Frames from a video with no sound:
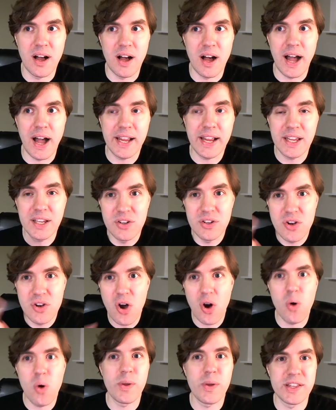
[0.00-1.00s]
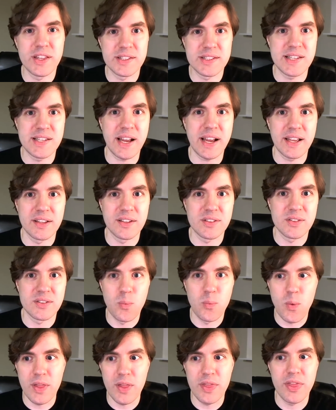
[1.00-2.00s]
I can know within seconds
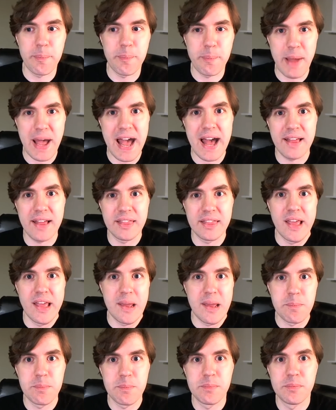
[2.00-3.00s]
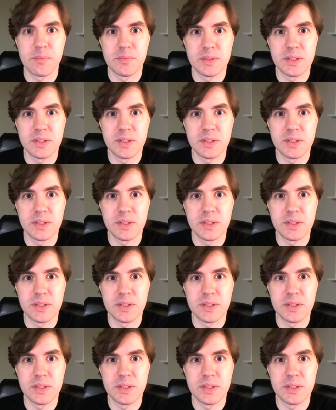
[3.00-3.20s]
what the path name